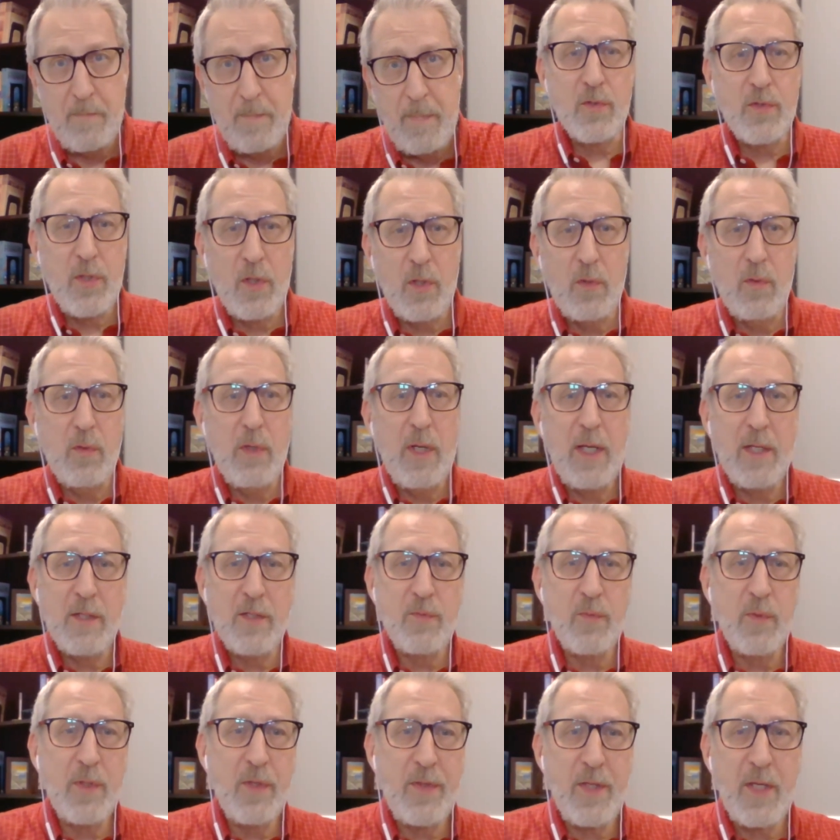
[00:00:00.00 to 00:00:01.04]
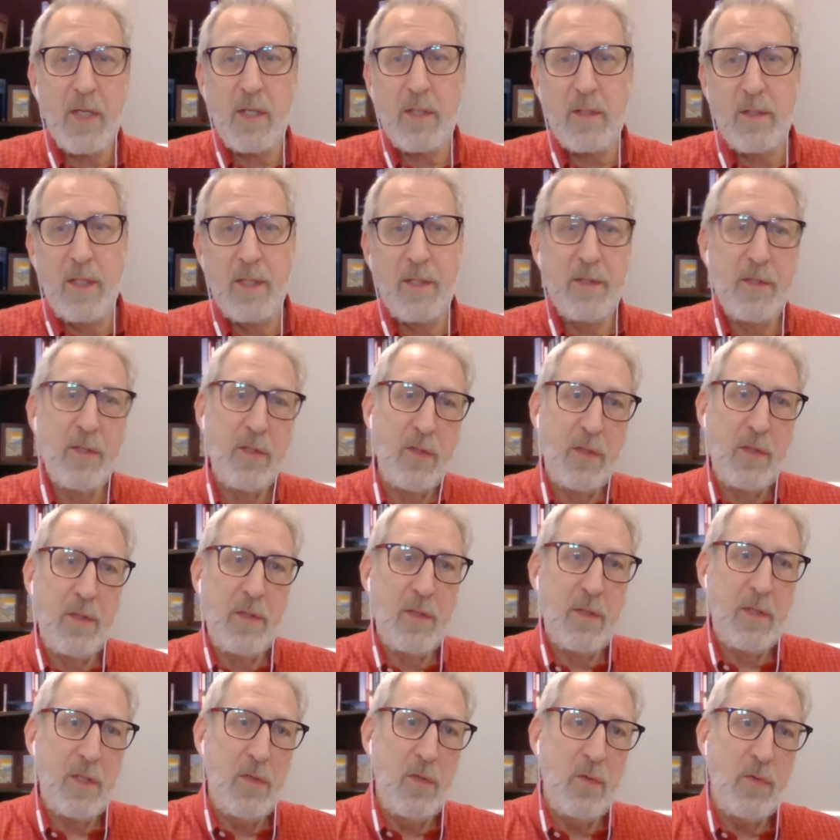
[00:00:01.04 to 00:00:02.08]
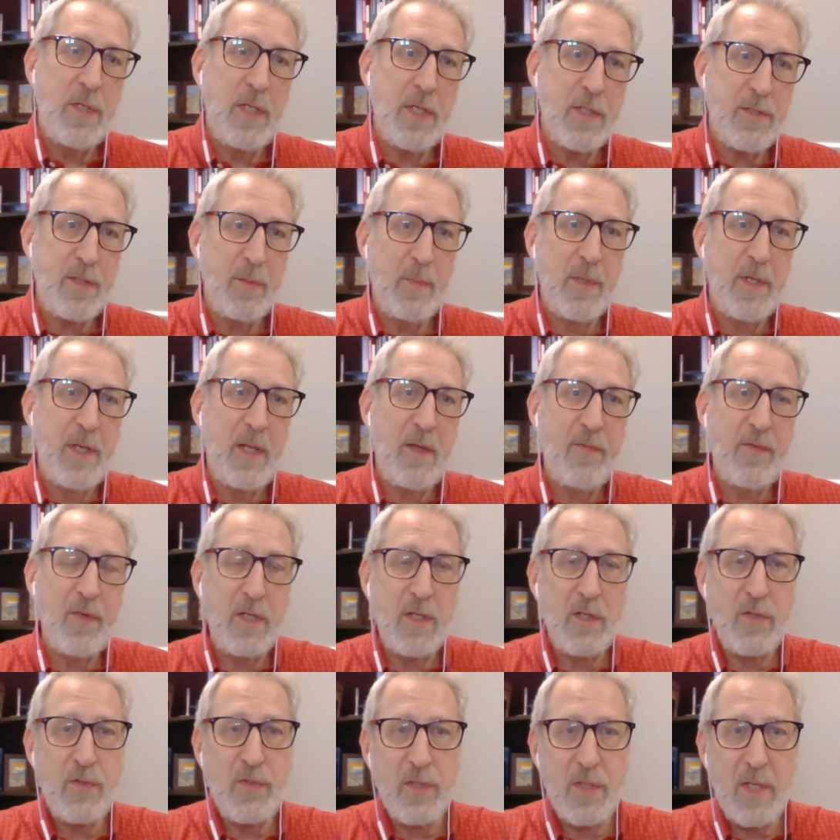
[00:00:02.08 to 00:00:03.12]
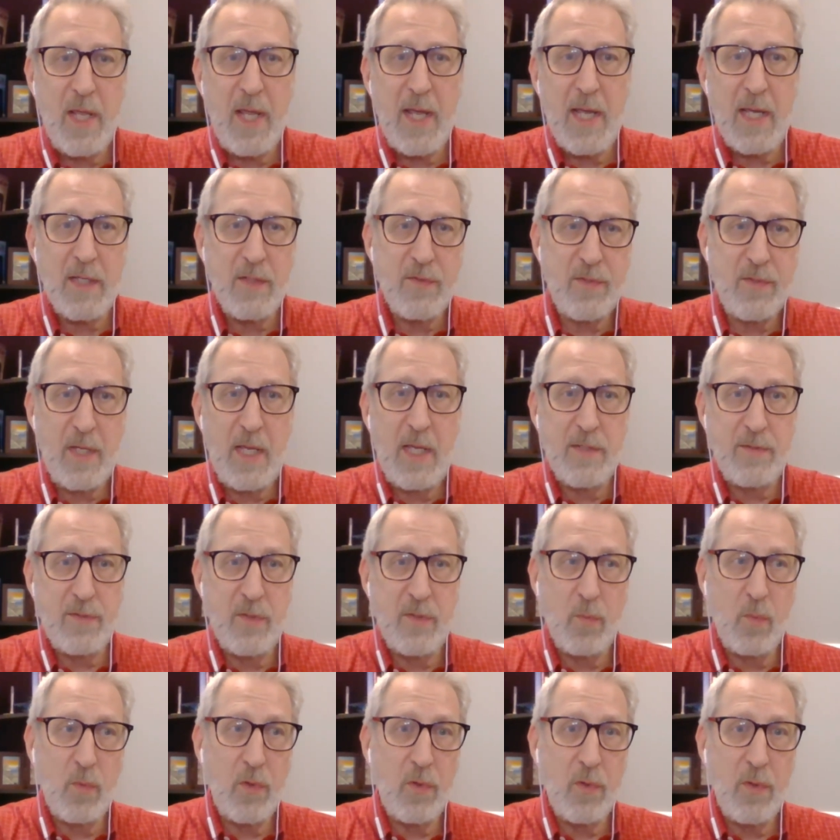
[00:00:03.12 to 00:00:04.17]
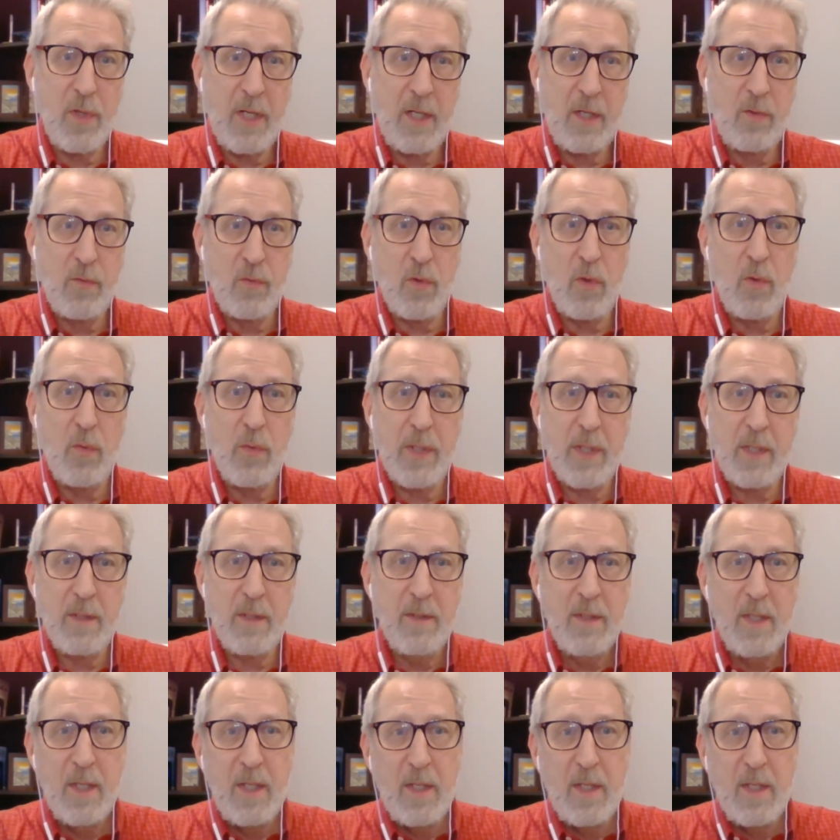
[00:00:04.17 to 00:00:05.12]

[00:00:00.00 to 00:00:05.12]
So as we think, the New Testament definition has, as it were, a growing,